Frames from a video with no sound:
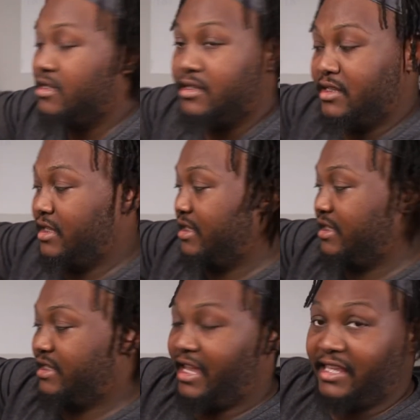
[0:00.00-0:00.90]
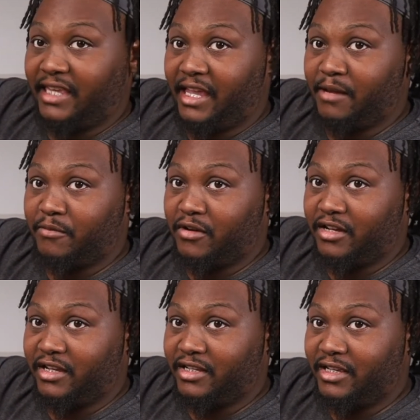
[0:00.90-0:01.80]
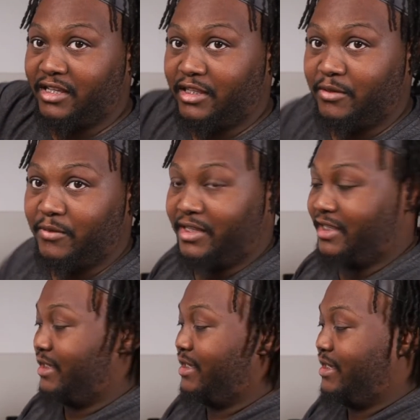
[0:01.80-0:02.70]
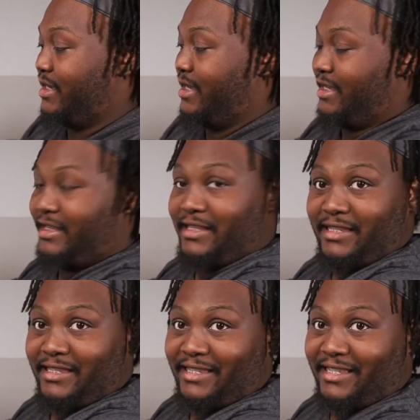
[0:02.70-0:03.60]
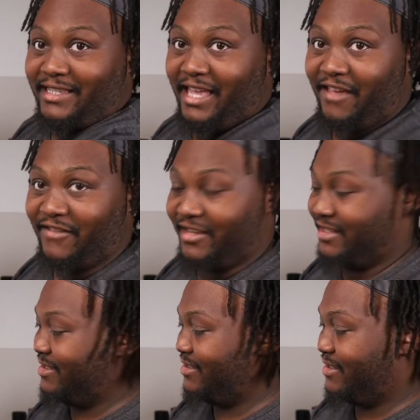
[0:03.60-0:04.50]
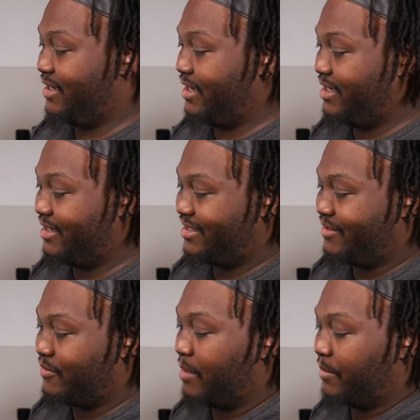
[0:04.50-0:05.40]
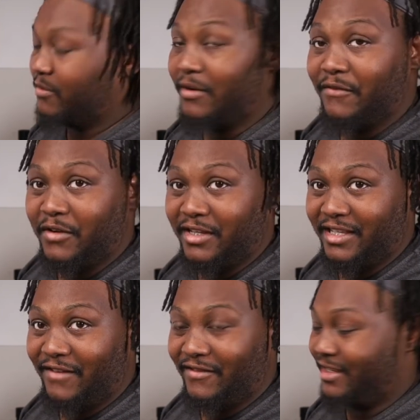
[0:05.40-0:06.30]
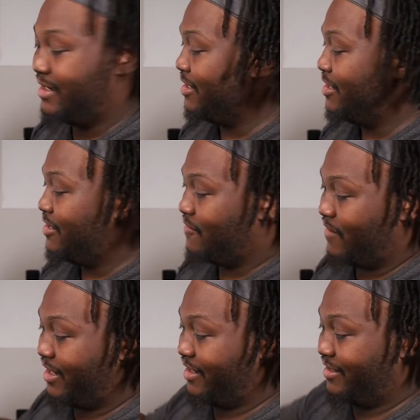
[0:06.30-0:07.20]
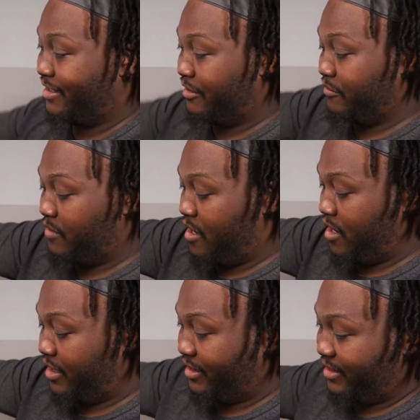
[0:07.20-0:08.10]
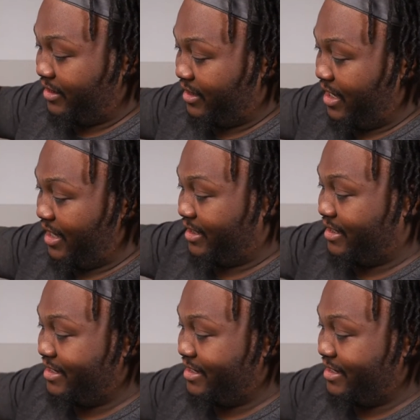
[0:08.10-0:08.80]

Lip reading: This is a Tamron 24-70 right here. So you already see like